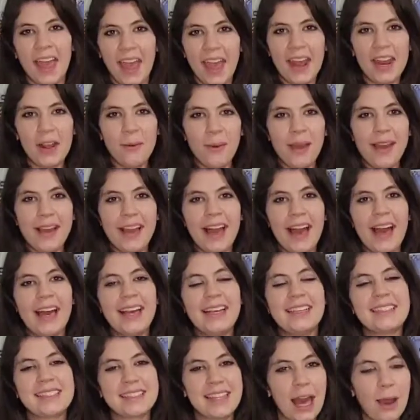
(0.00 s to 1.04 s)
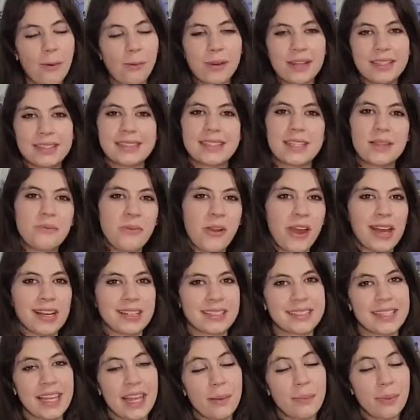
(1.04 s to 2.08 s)
Anyway guys, that was the
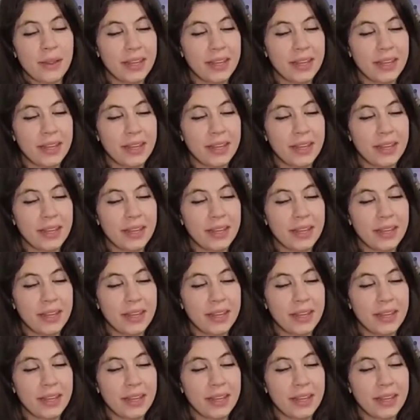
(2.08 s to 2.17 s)
Miraculously